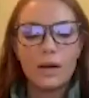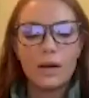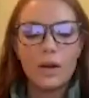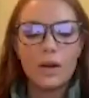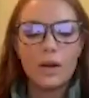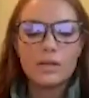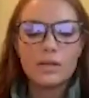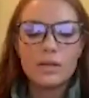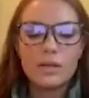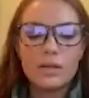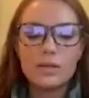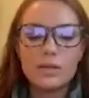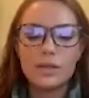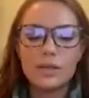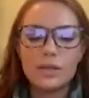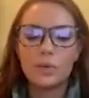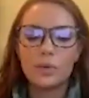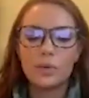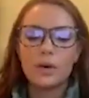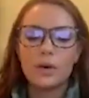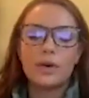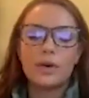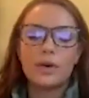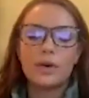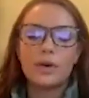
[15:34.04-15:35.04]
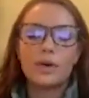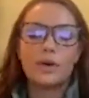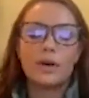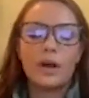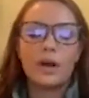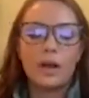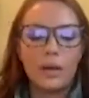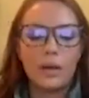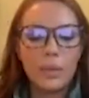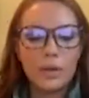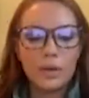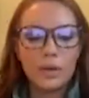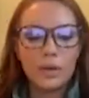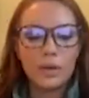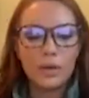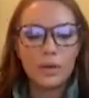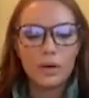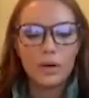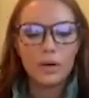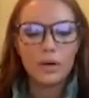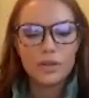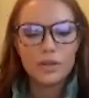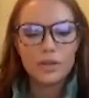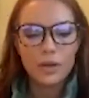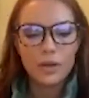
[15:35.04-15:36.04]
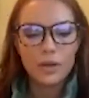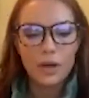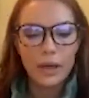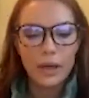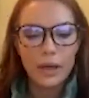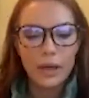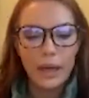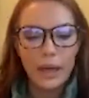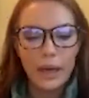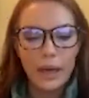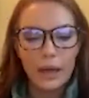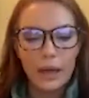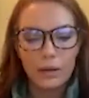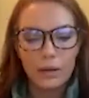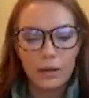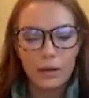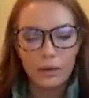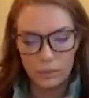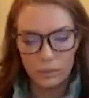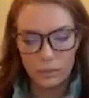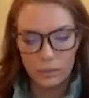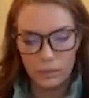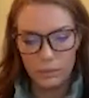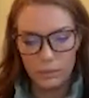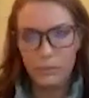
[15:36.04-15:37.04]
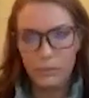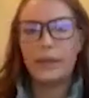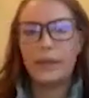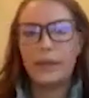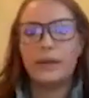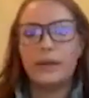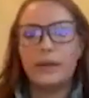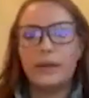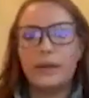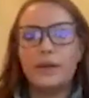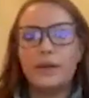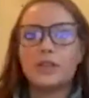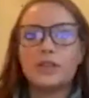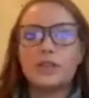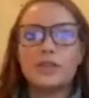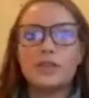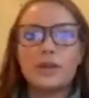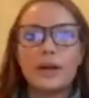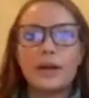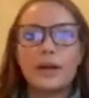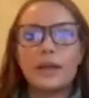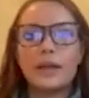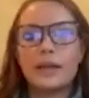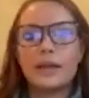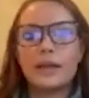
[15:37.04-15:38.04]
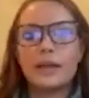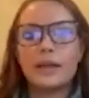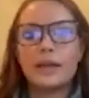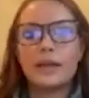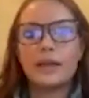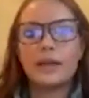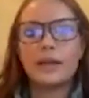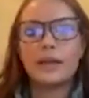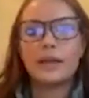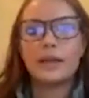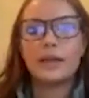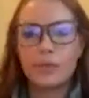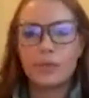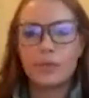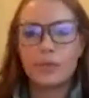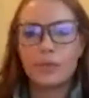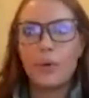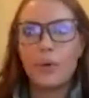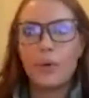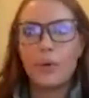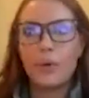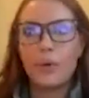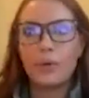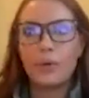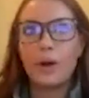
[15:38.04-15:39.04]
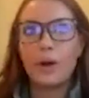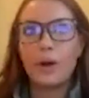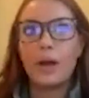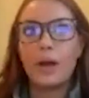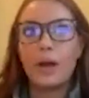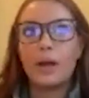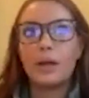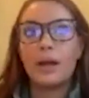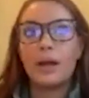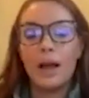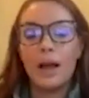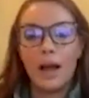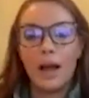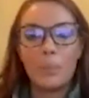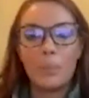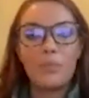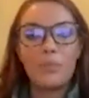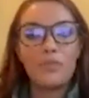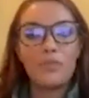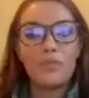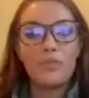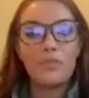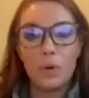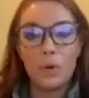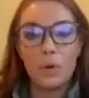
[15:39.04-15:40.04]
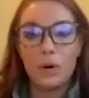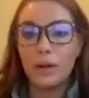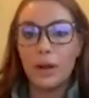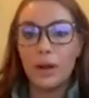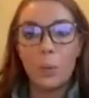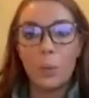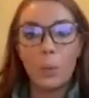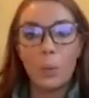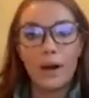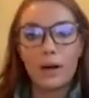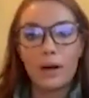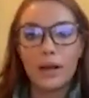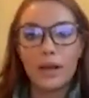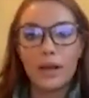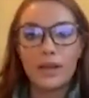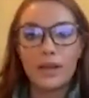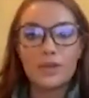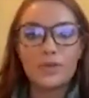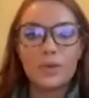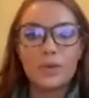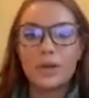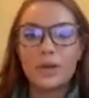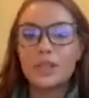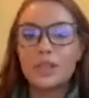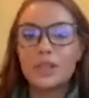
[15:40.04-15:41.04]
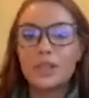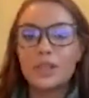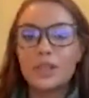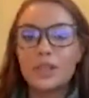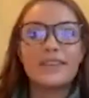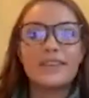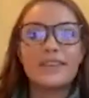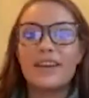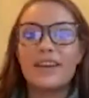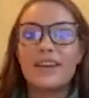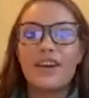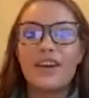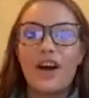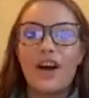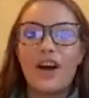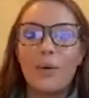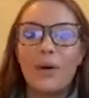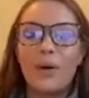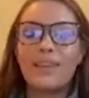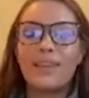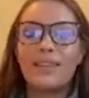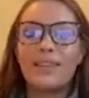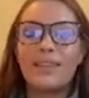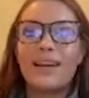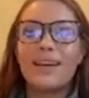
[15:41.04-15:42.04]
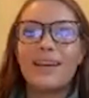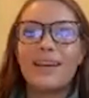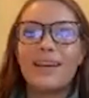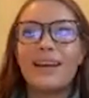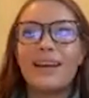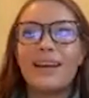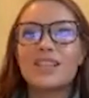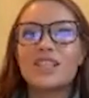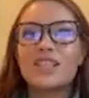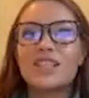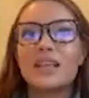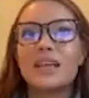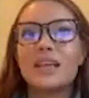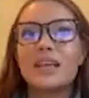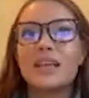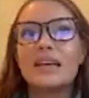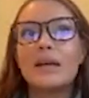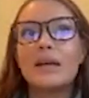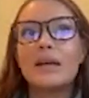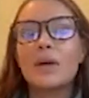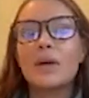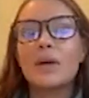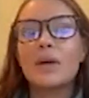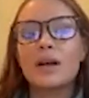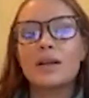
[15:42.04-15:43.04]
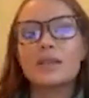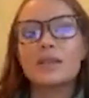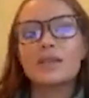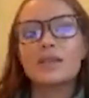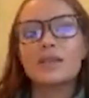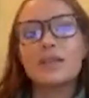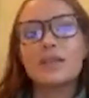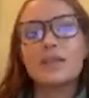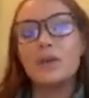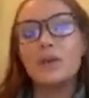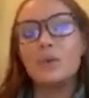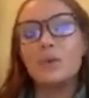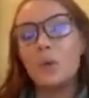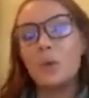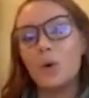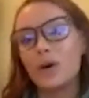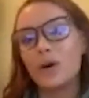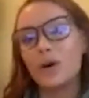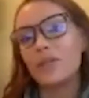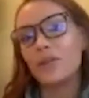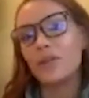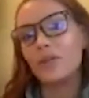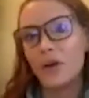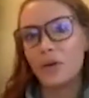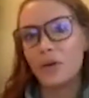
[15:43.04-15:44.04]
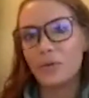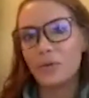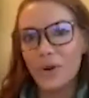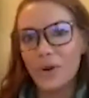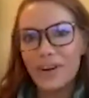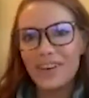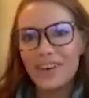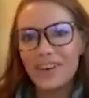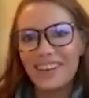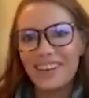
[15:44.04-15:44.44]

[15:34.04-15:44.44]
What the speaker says: too, whenever you're starting out and you're just trying to get something thrown up for awareness or just to get going, that can actually end up costing you more in the long run.